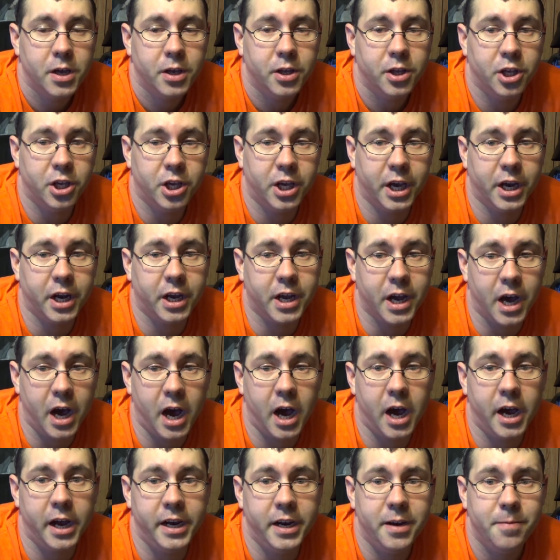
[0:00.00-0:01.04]
You get a
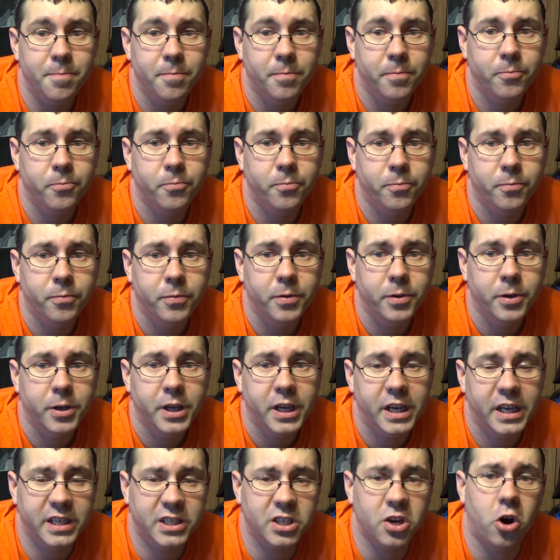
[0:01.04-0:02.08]
guy,
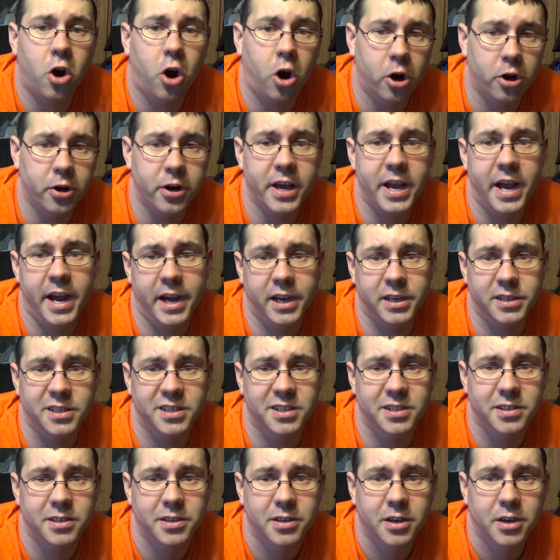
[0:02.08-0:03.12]
he's a hard
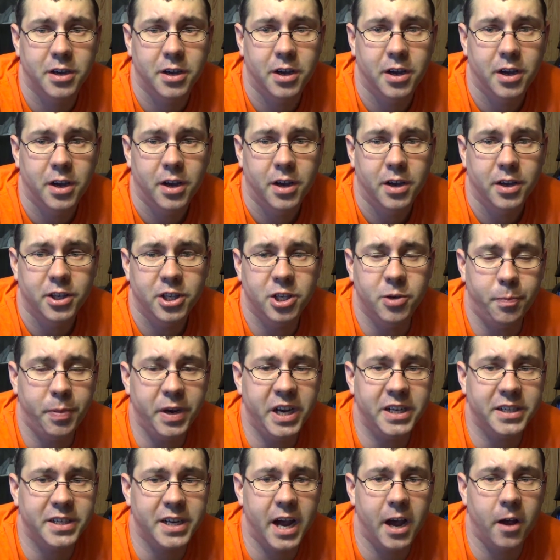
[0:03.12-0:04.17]
ass, you
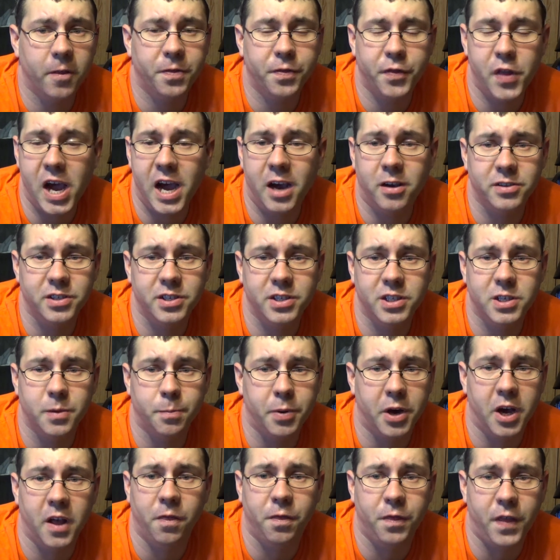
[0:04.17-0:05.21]
beat down thousands
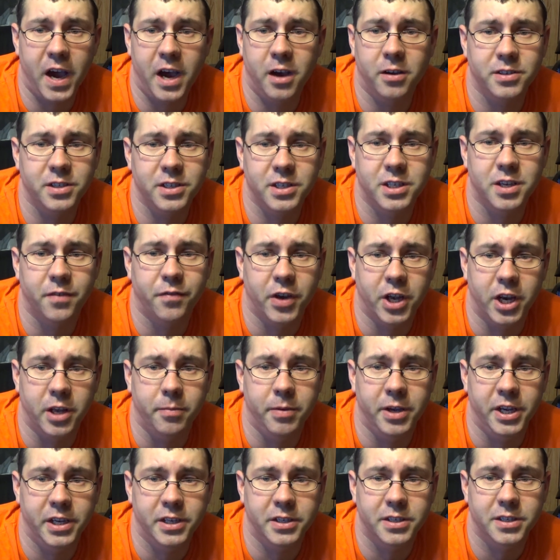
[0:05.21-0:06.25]
upon thousands of
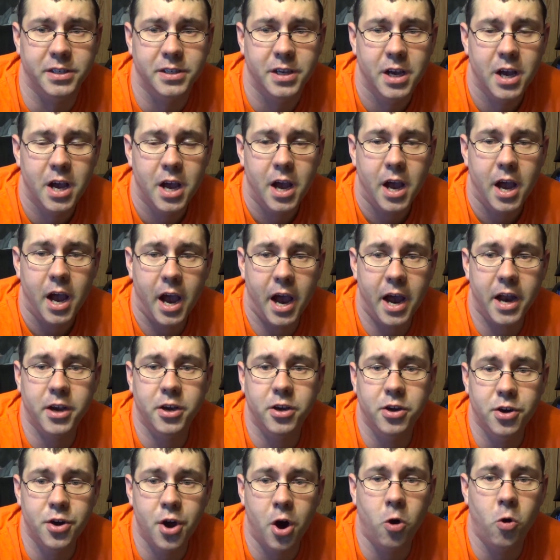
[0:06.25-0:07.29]
enemies,
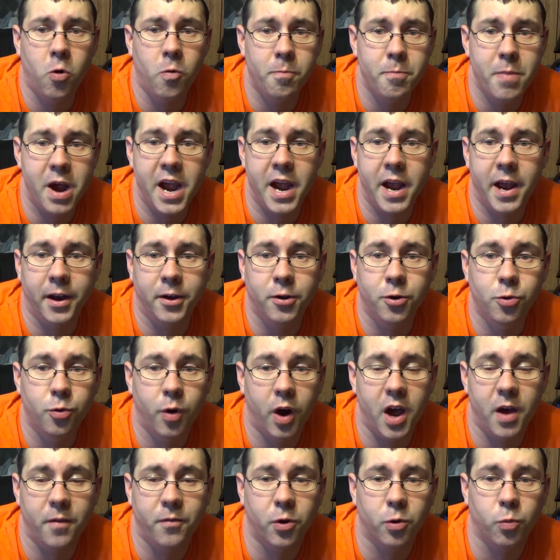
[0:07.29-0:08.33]
and no man who
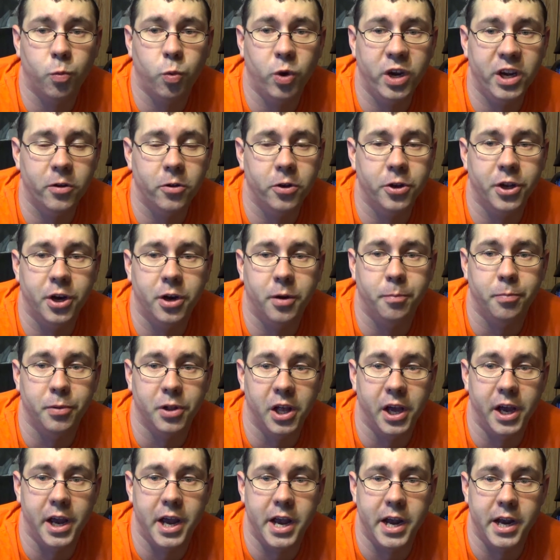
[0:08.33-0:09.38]
ever wielded a
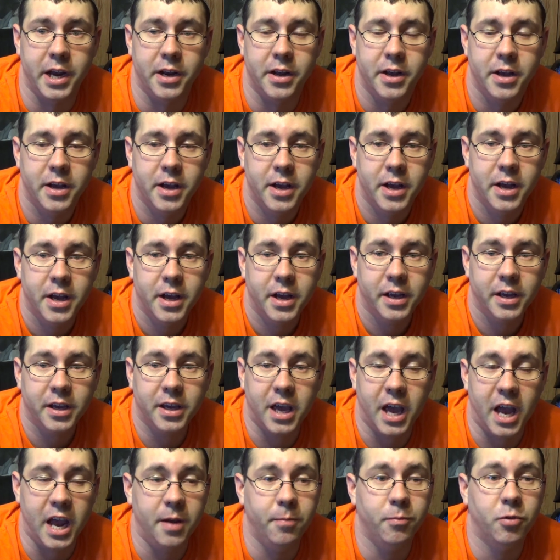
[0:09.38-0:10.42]
blade
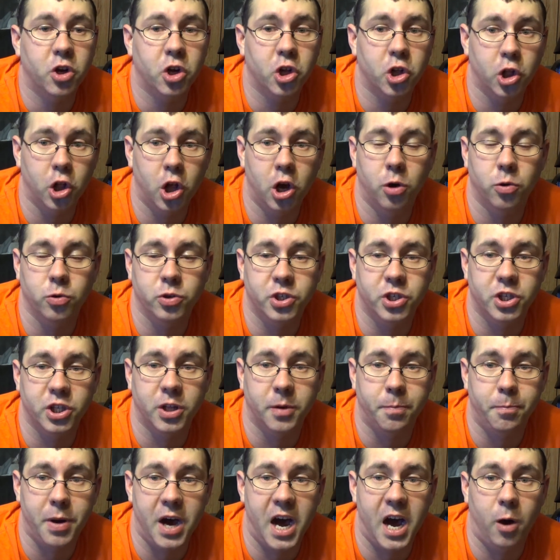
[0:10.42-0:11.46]
came close to
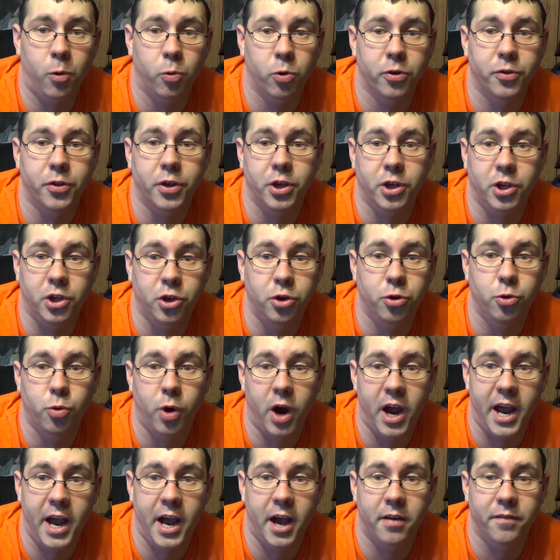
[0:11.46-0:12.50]
the power that you
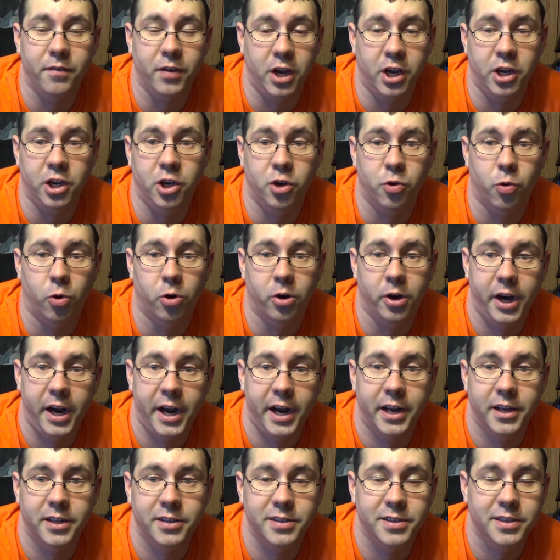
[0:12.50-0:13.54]
have in your
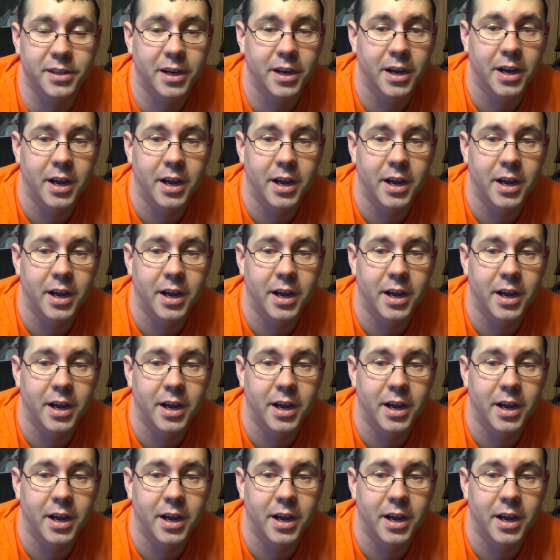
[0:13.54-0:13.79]
hands.